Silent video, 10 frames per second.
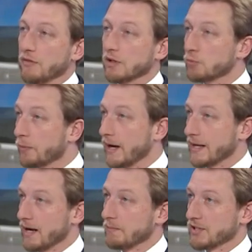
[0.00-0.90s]
The Liberal
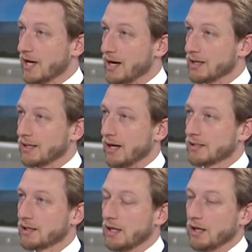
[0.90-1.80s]
Party had a much harder
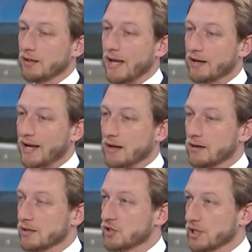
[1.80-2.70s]
task. Our
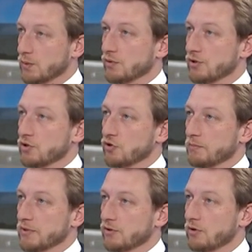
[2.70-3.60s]
candidates, Jess Wilson and
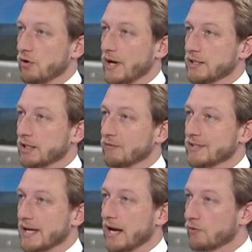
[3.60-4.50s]
John Pasuto, had to
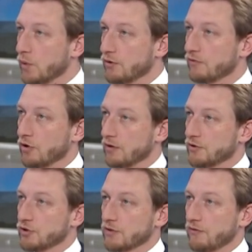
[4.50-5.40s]
convince everyone who voted
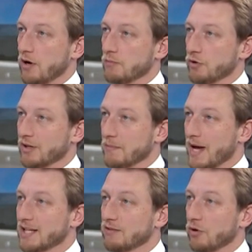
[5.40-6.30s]
for Josh Frydenberg in
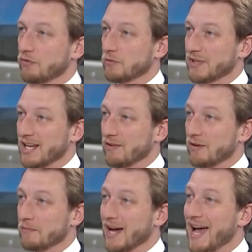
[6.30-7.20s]
May to vote for them again in
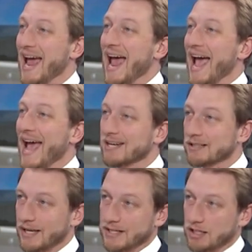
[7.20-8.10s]
November, and
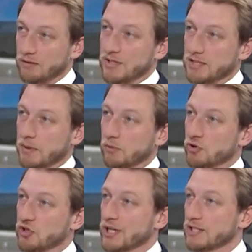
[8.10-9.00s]
they had to convince people who
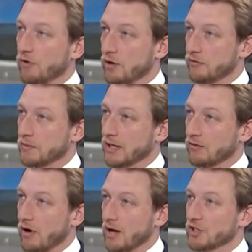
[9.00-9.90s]
just voted for Monique
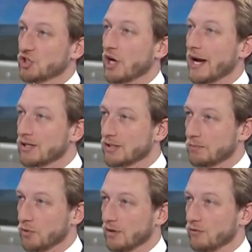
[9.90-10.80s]
Ryan to change their
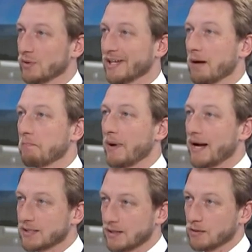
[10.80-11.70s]
point of view come
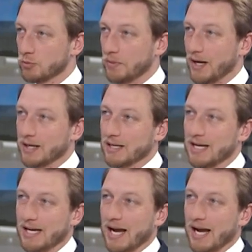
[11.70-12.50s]
back to the Liberal Party.